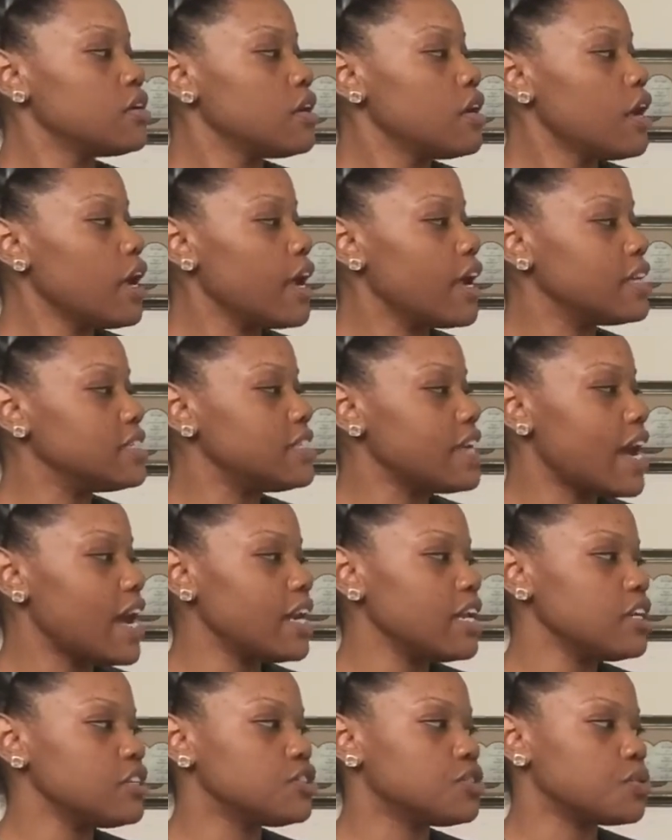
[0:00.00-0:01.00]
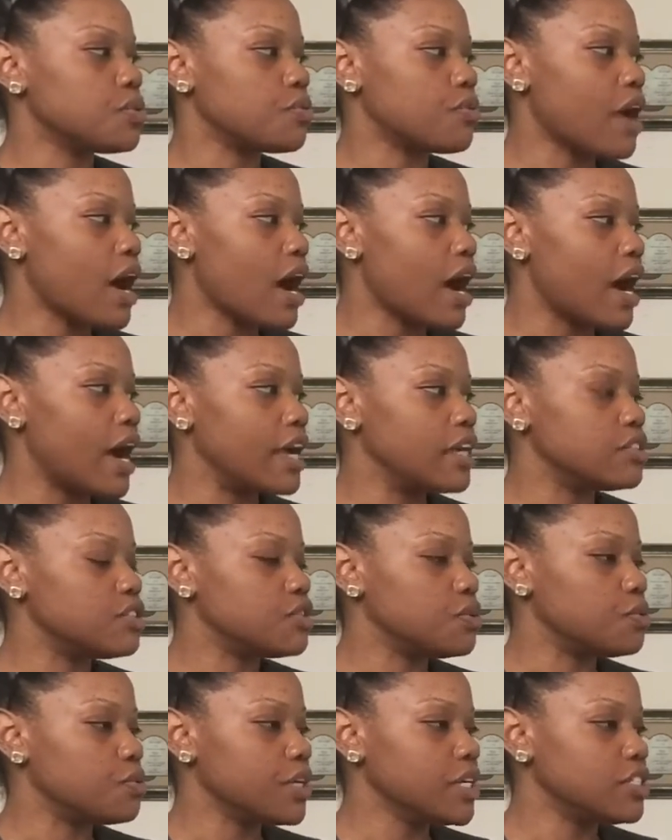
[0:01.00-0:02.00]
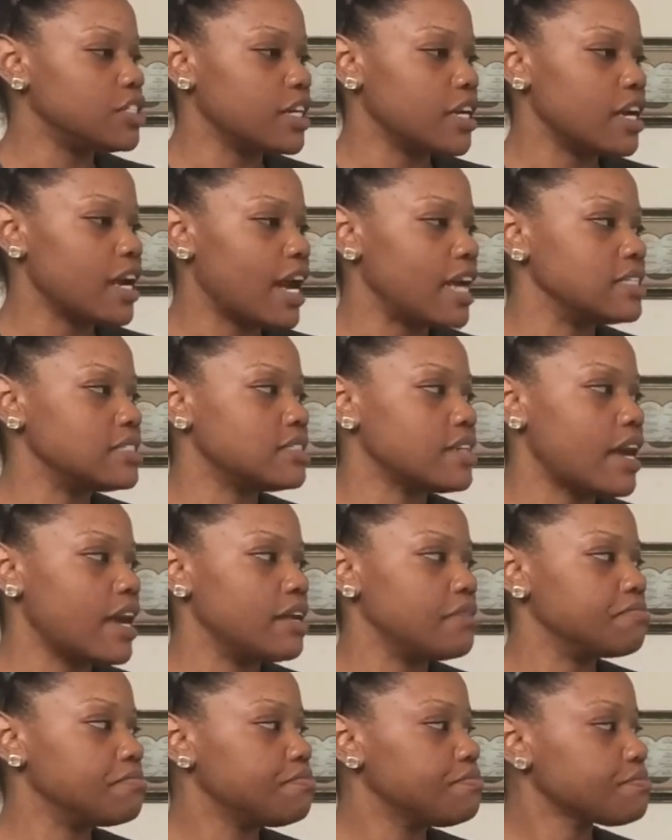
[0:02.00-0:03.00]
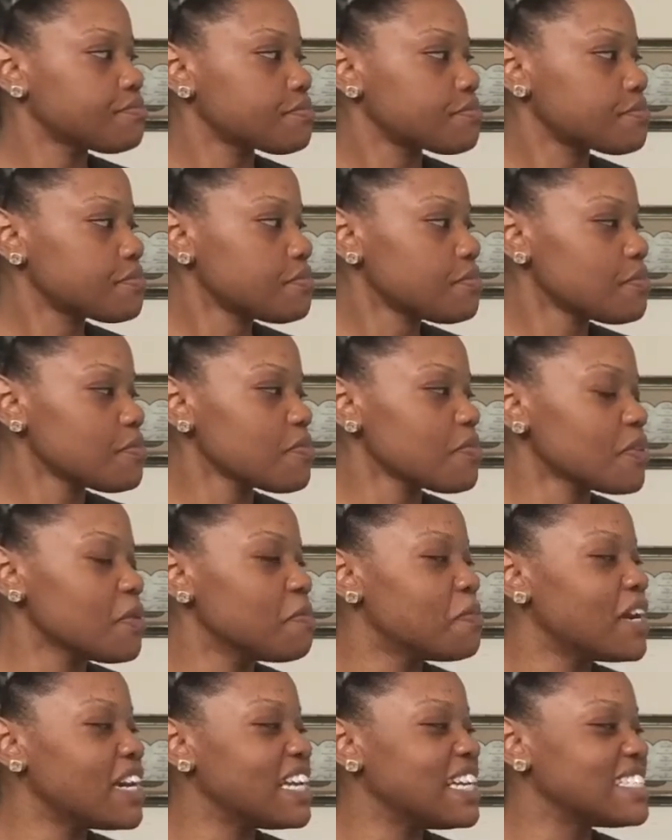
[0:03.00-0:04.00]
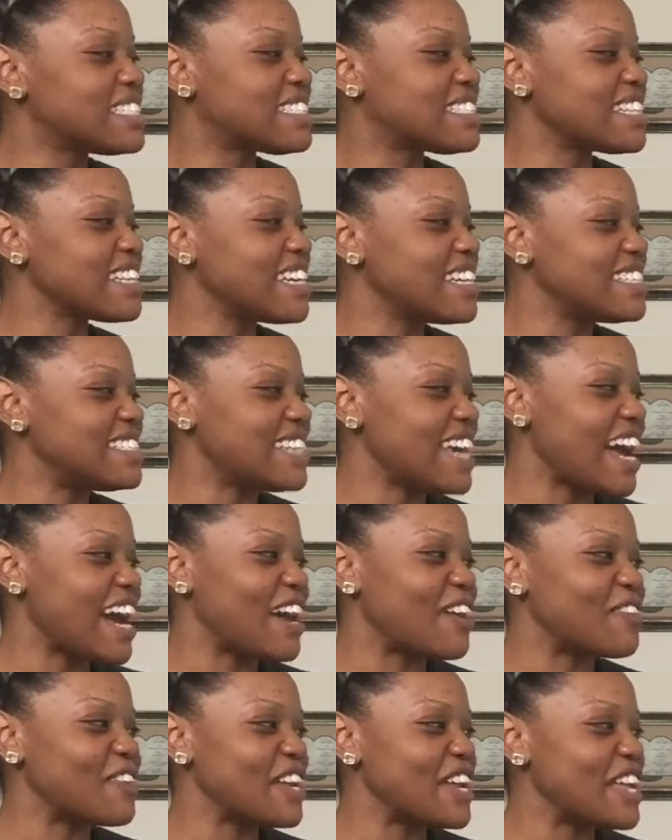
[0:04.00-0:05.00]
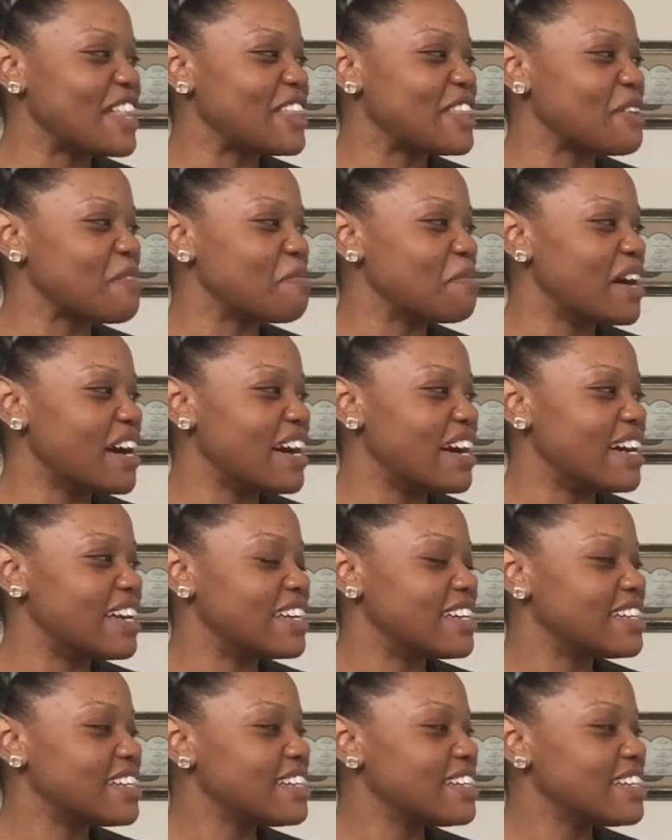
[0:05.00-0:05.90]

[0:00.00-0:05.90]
And Daddy tried to reach it, I said, but he slid down in the mud.